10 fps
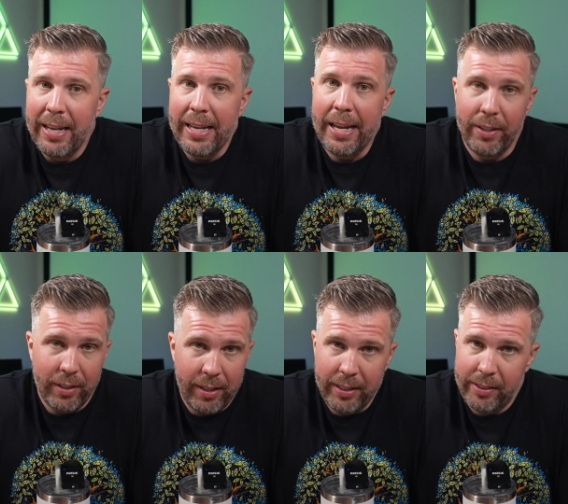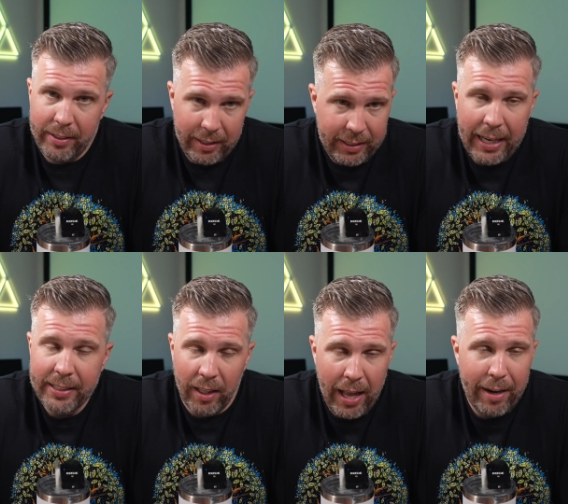It is. It takes a
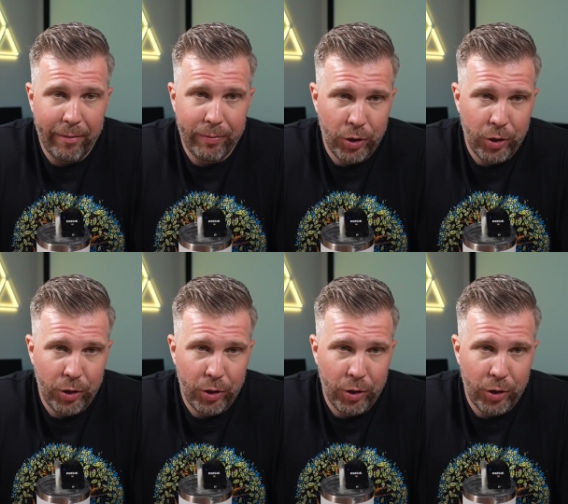lot of